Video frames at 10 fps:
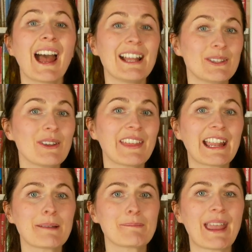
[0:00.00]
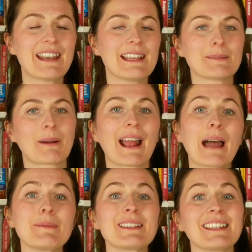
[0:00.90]
I do think Ben is
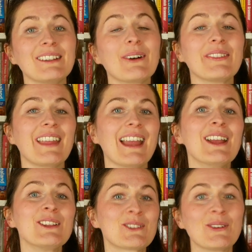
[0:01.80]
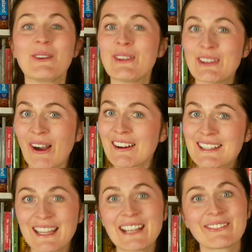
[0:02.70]
perhaps still on the too young
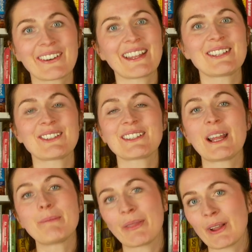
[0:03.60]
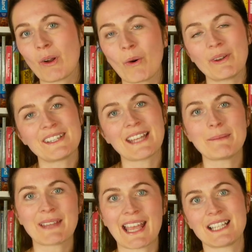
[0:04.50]
side for this just now, but the
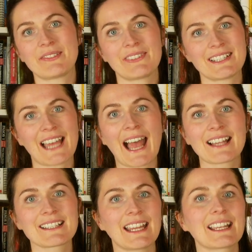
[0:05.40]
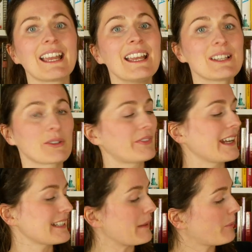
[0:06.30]
concept is fantastic. So for
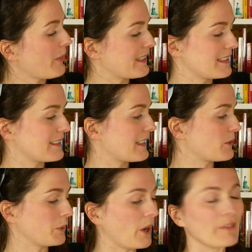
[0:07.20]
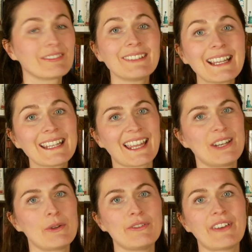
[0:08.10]
example, this is the story of
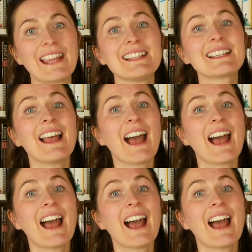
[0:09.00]
Lincoln, who finds